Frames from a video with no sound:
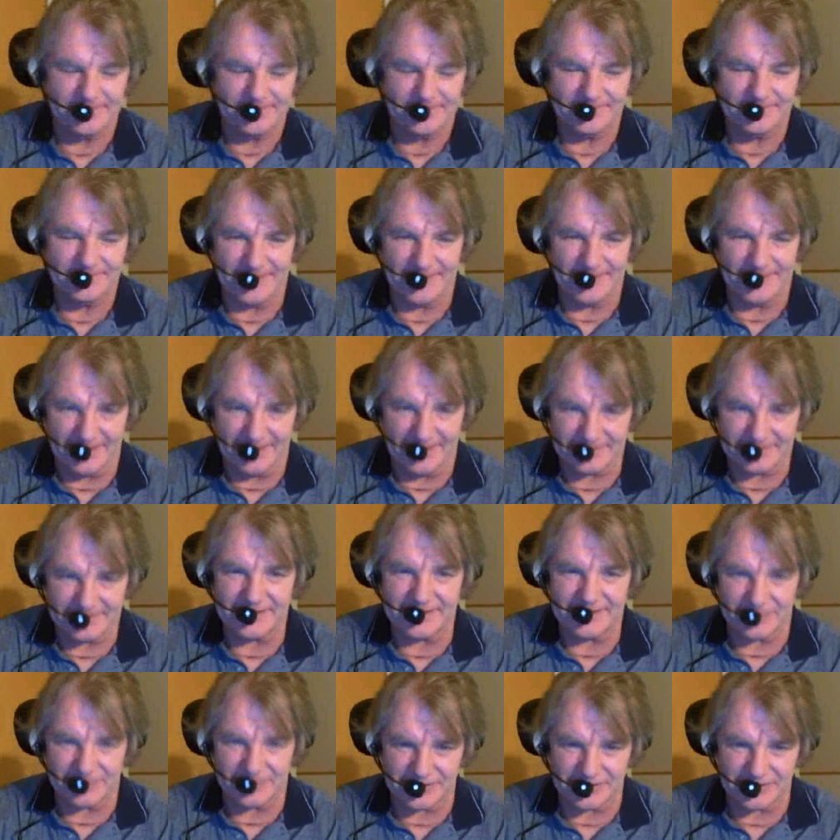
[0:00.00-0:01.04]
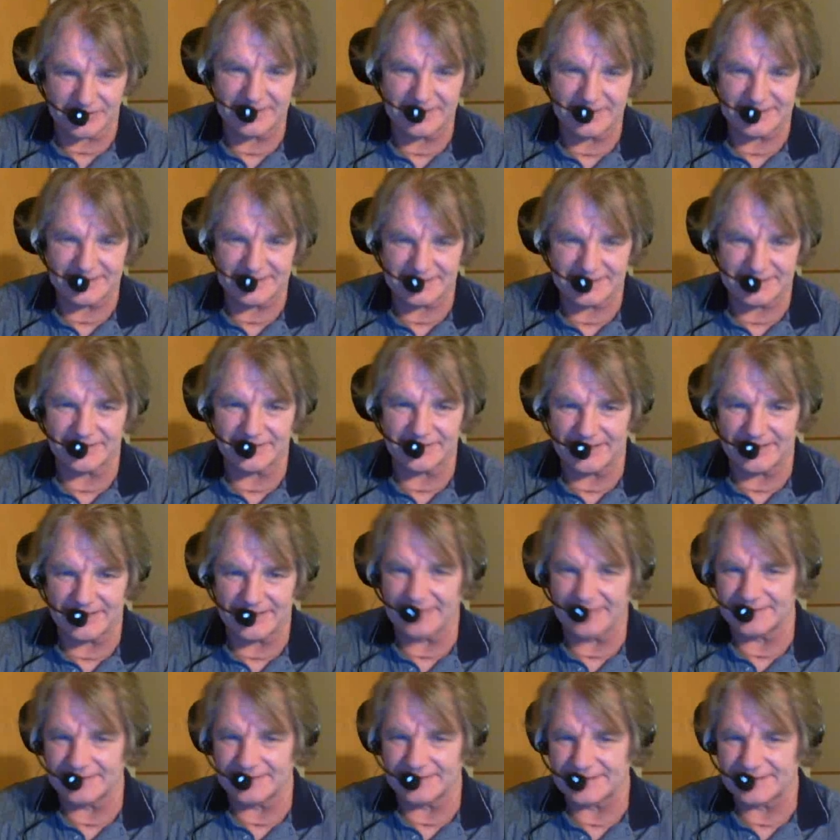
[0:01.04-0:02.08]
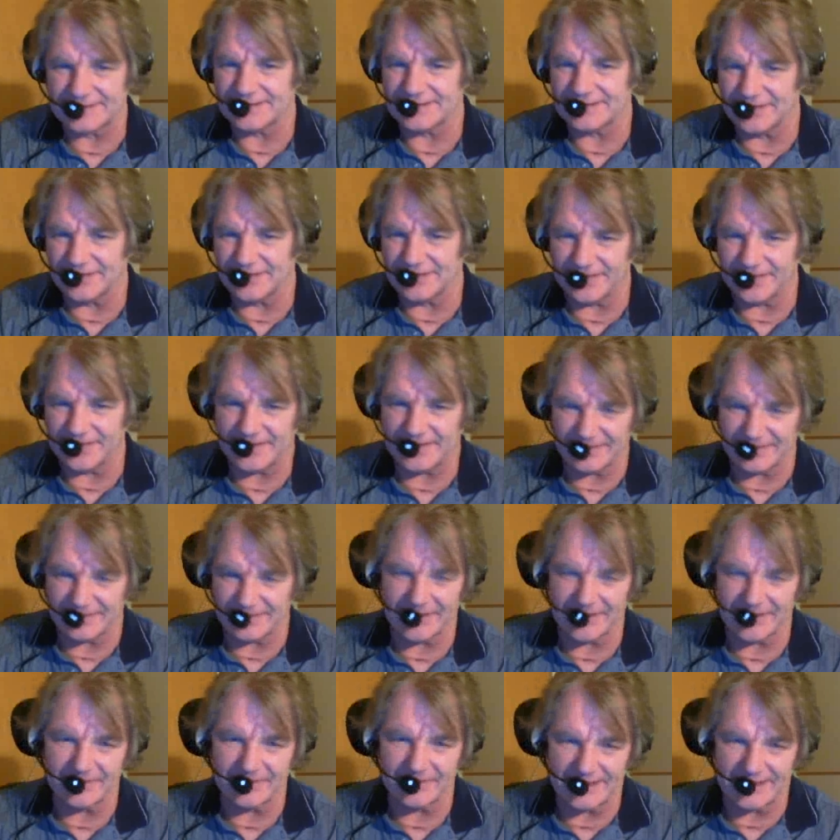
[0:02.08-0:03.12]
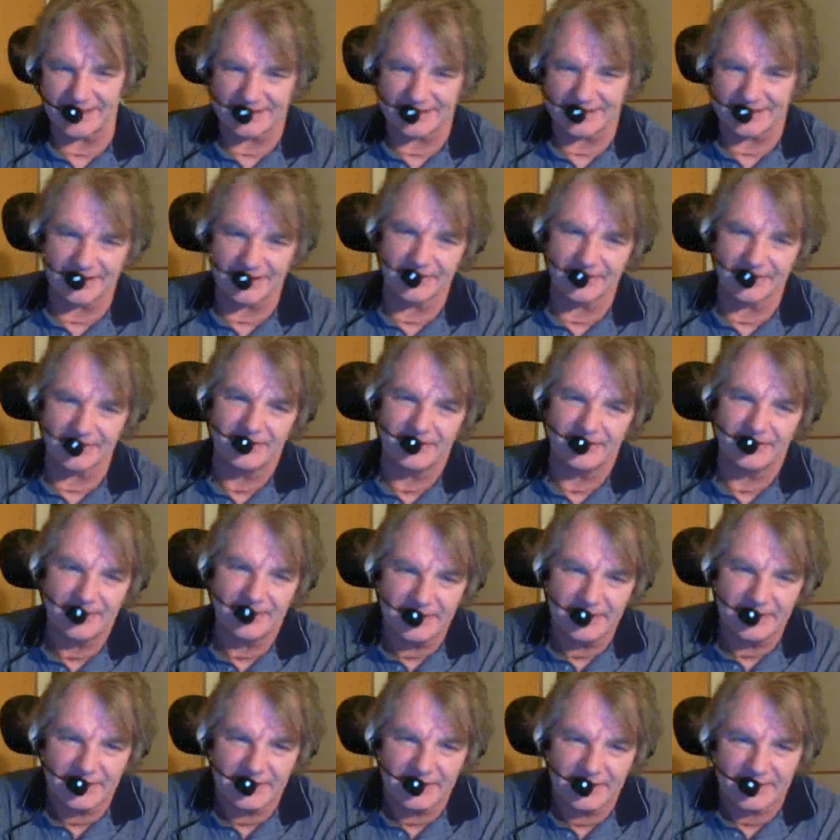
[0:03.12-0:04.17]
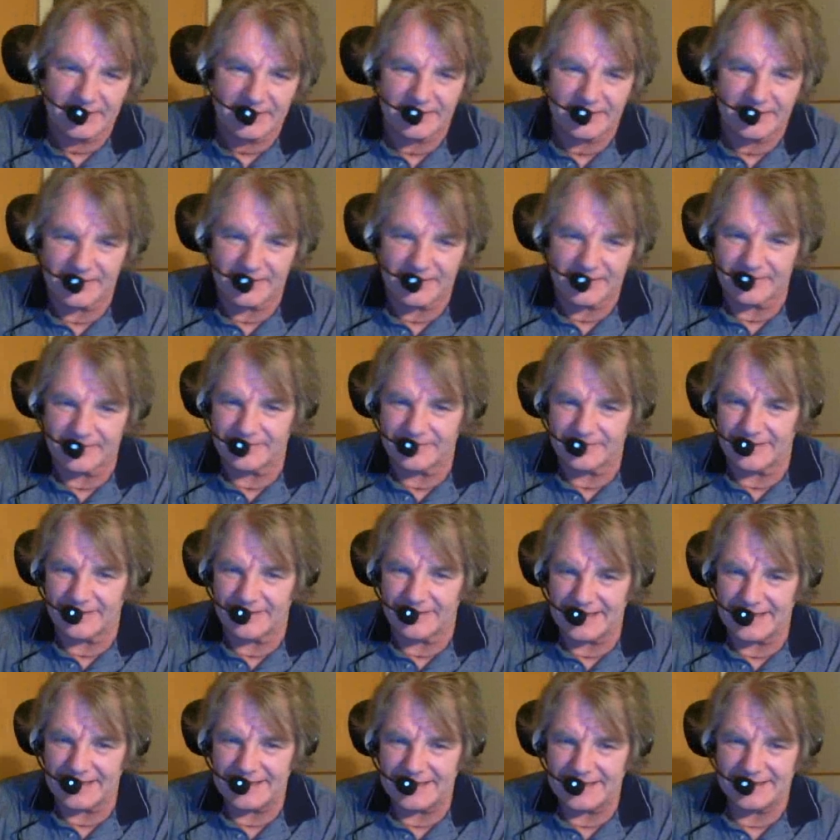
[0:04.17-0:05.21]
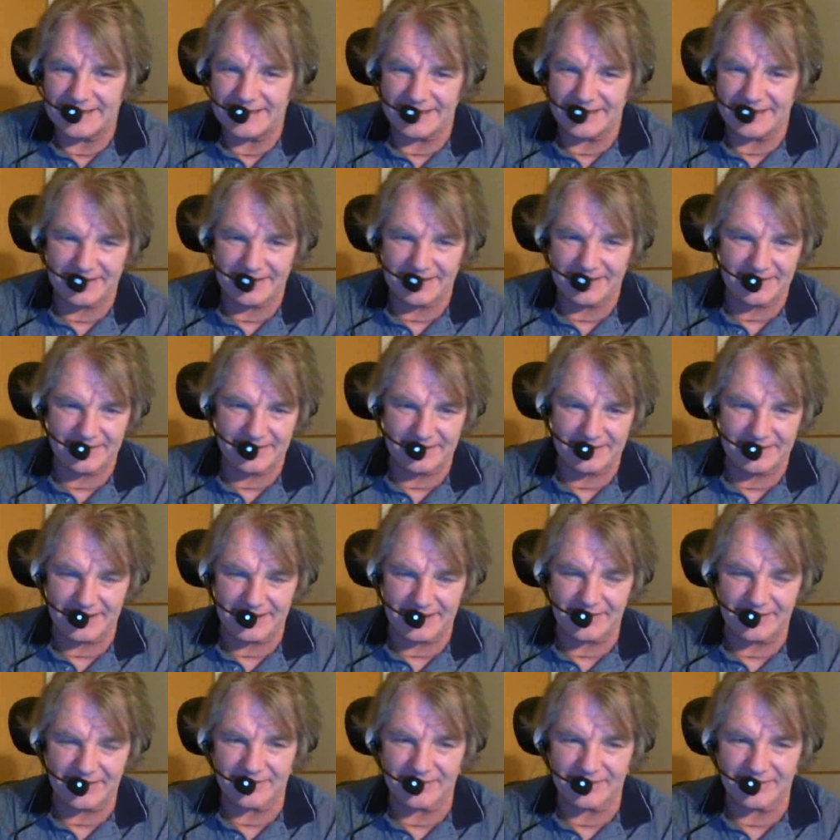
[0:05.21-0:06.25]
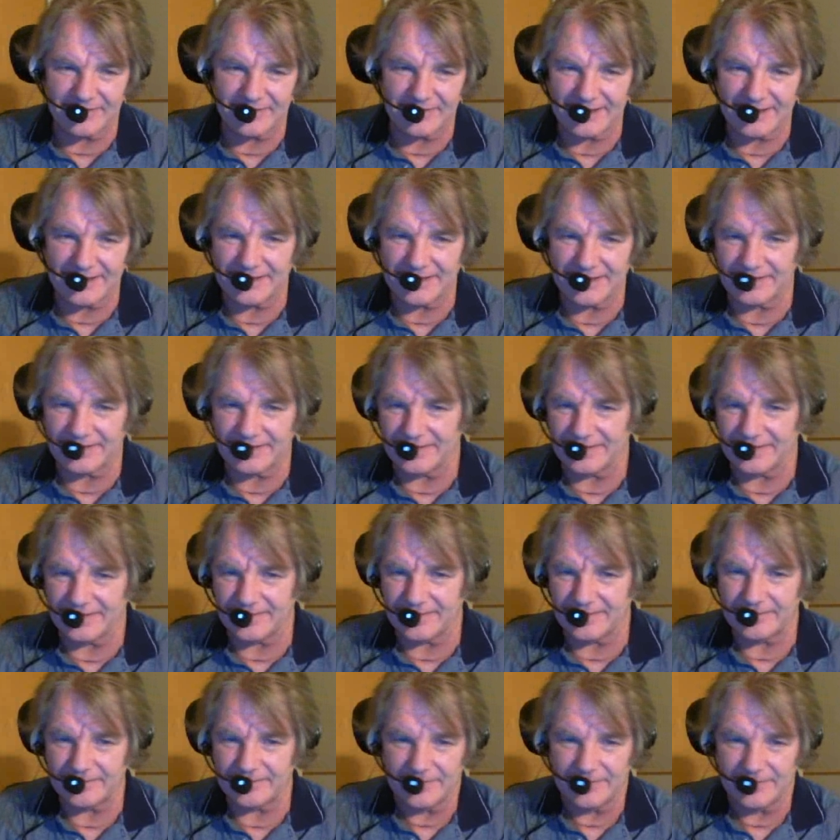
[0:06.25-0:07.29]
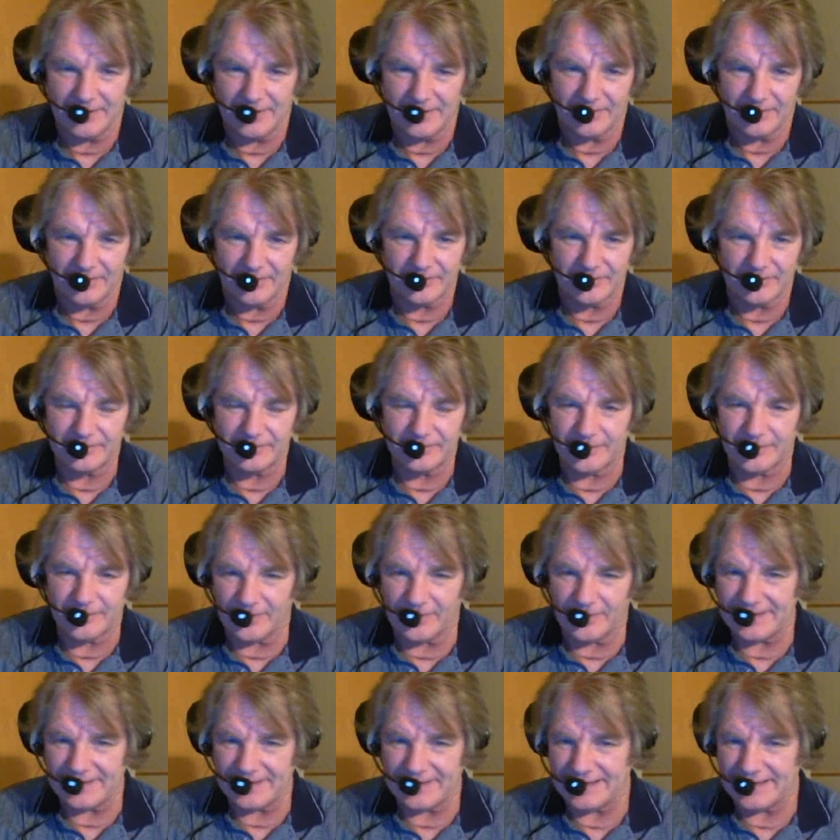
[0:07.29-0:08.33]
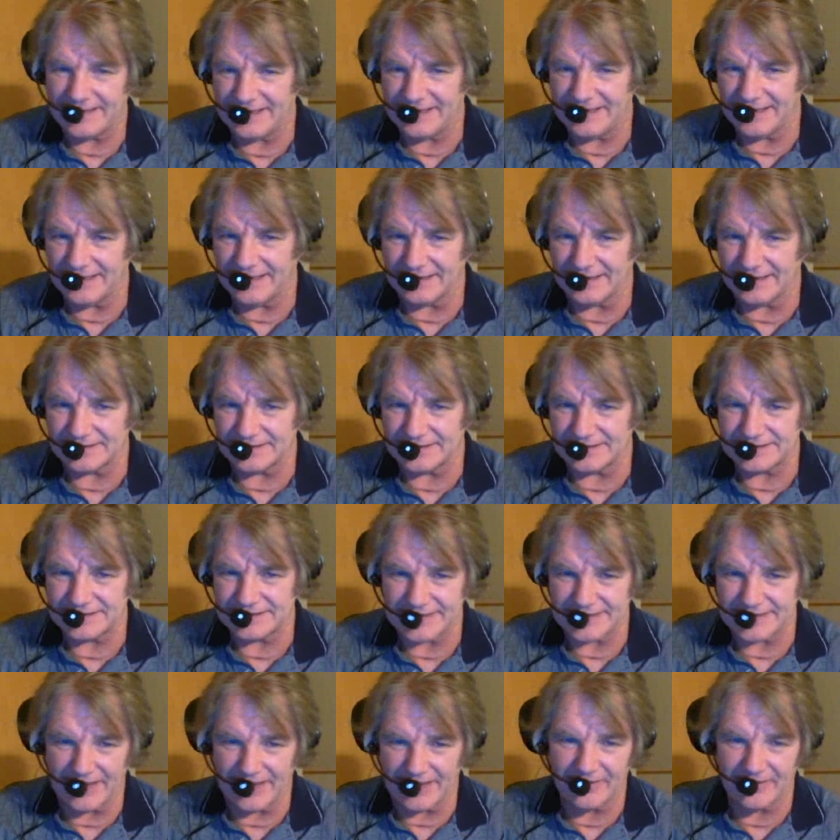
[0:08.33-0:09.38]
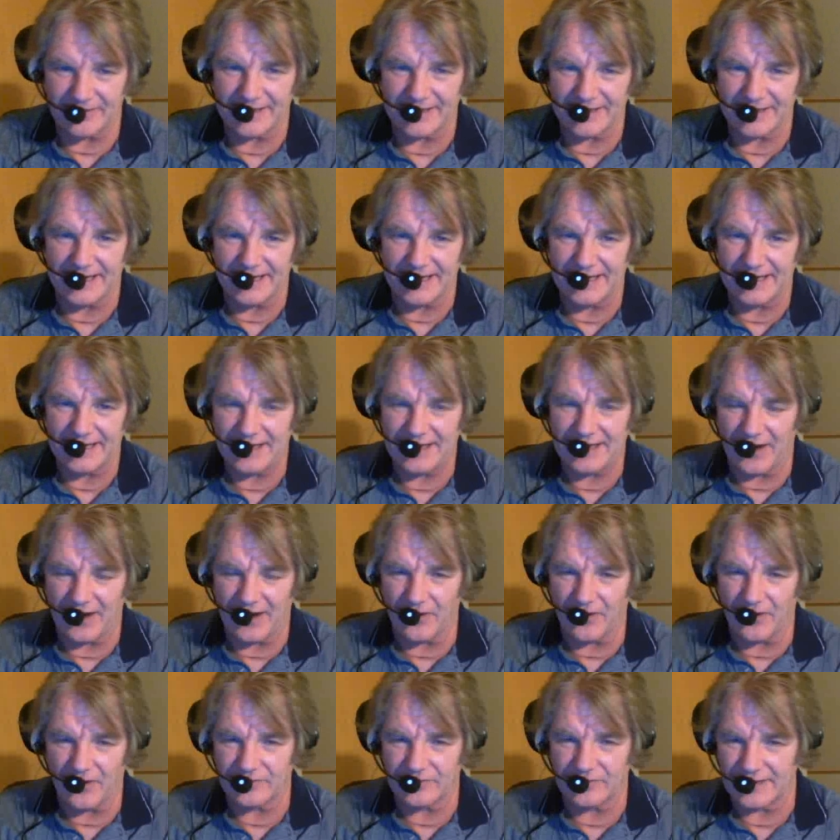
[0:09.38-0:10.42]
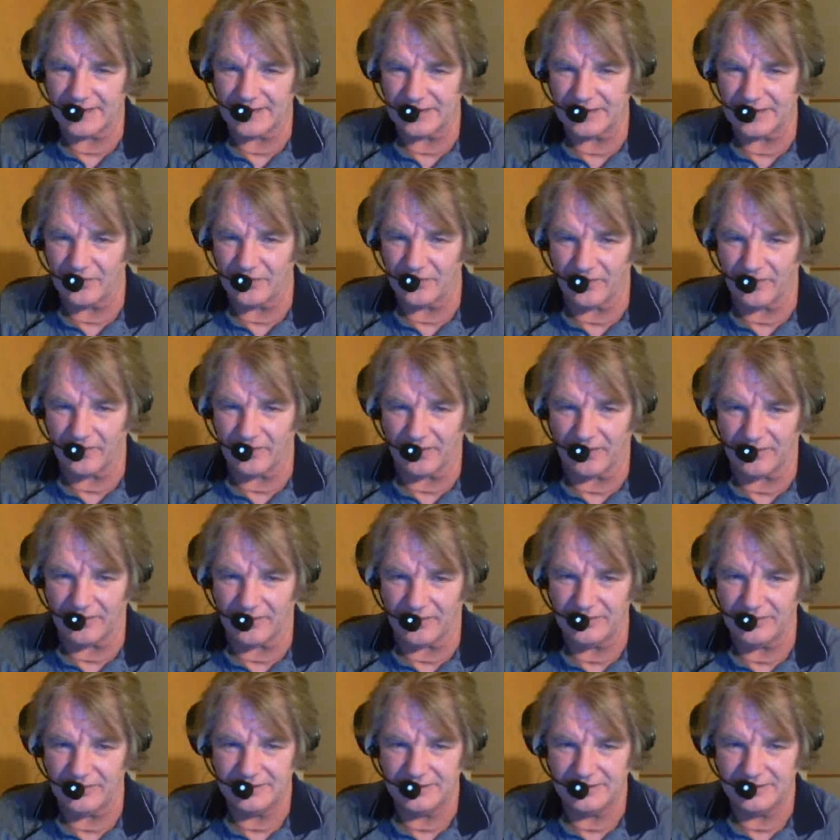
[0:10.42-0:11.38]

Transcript: Yep, temperature needs to go down just a little bit. There we go. Alrighty then. Now I'll go ahead and point the shower head over at the wall,